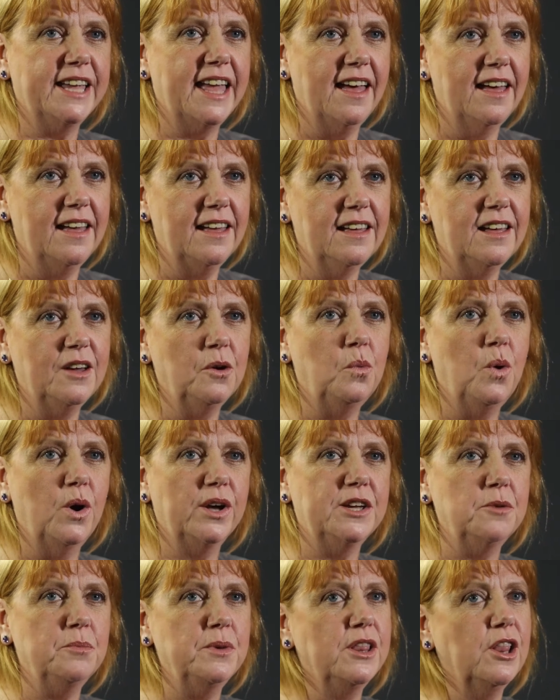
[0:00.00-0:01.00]
care,
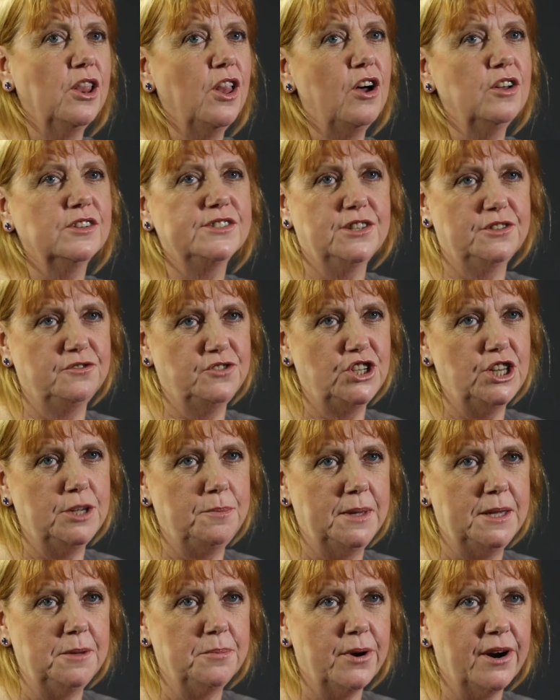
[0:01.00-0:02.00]
working with lots of
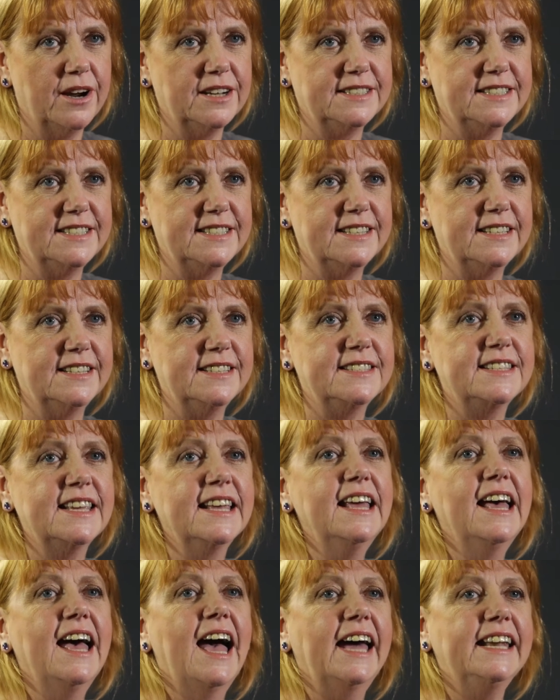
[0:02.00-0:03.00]
GP practices,
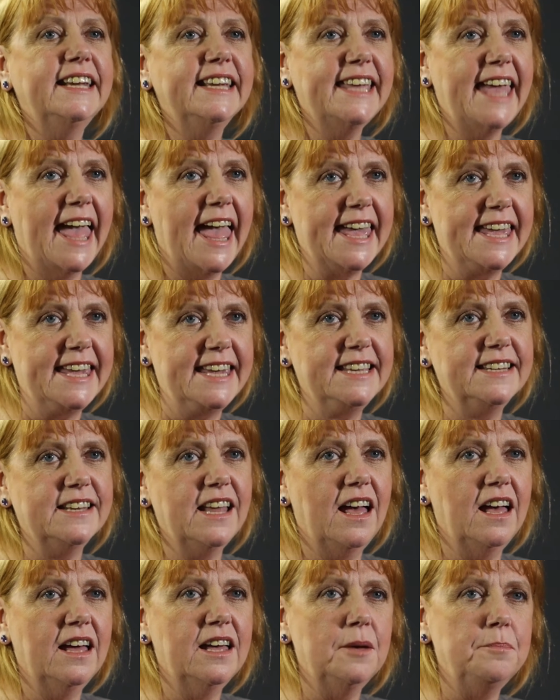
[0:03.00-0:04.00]
and again,
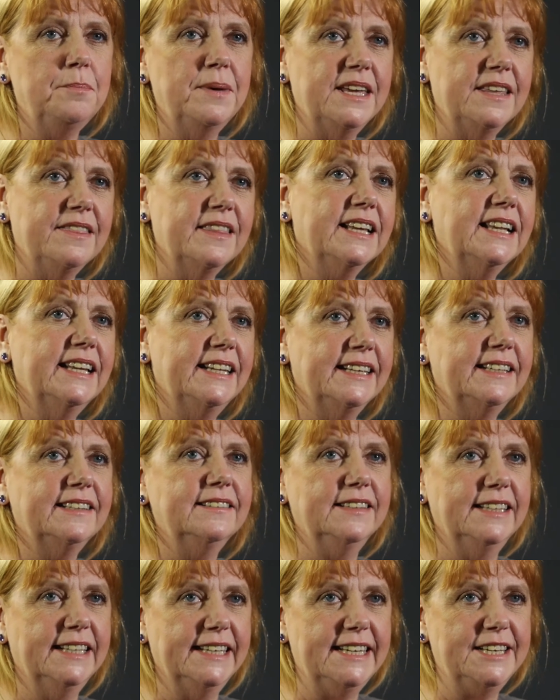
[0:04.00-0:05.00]
being the
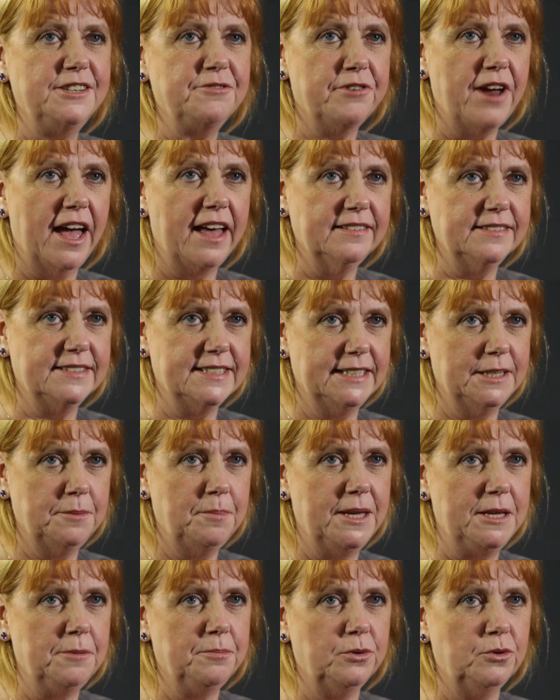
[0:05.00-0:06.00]
clinical lead for elderly
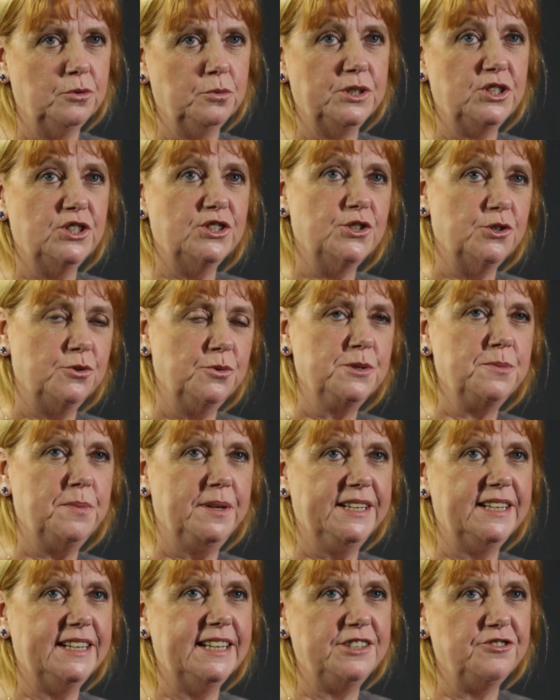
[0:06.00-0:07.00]
people, which has always
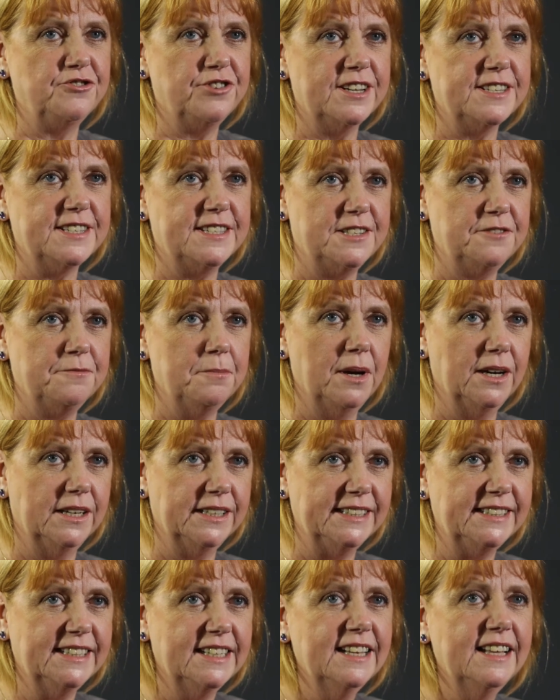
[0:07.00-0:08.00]
been an interest of
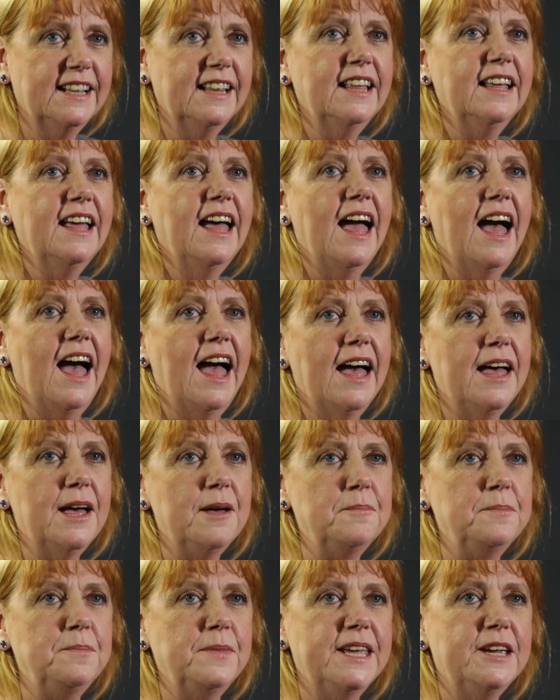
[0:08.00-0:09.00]
mine.
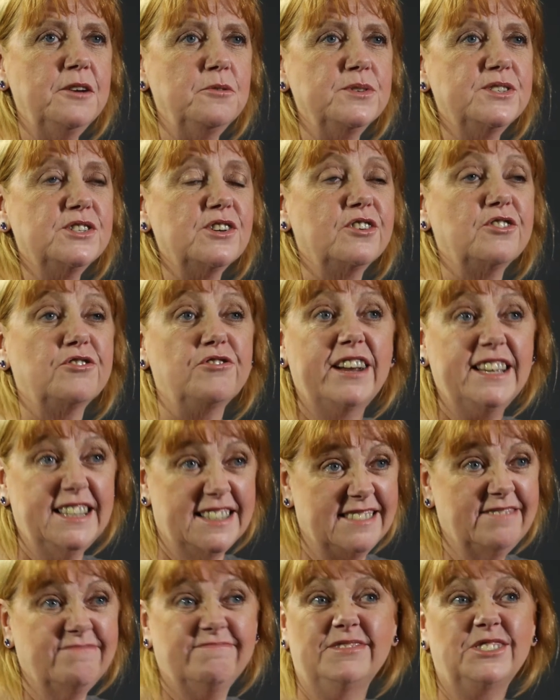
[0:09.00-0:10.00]
It was a
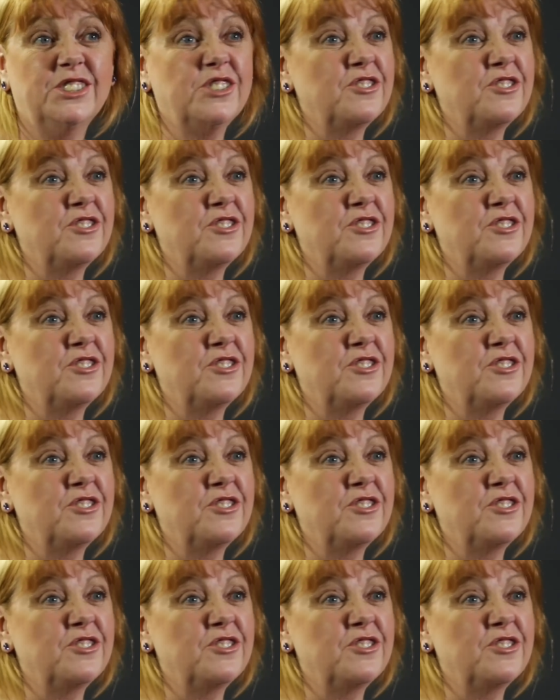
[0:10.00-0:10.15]
great